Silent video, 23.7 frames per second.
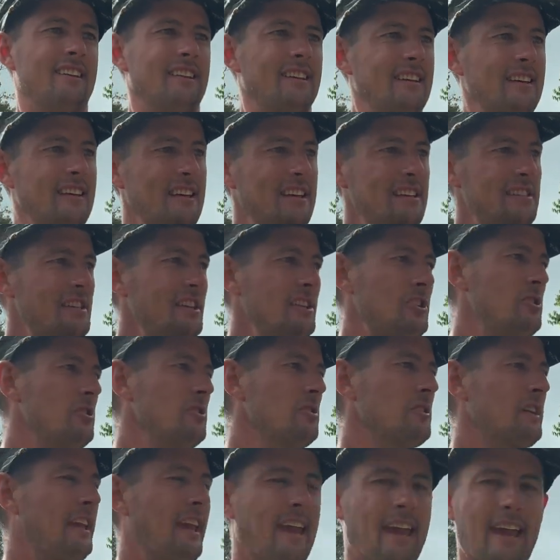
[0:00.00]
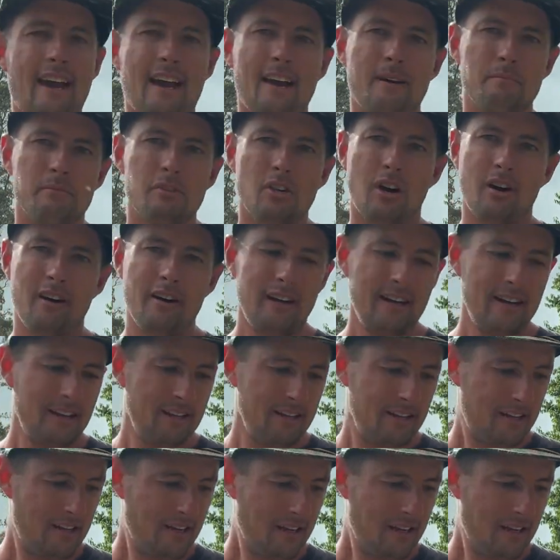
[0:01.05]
EC2 cams on it.